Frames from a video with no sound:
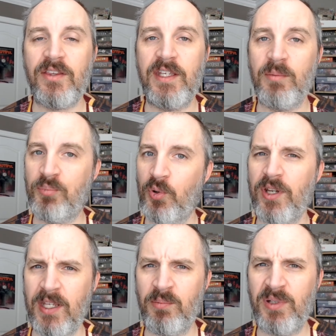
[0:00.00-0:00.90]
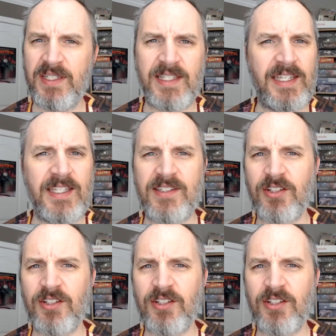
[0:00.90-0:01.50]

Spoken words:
the important NPCs,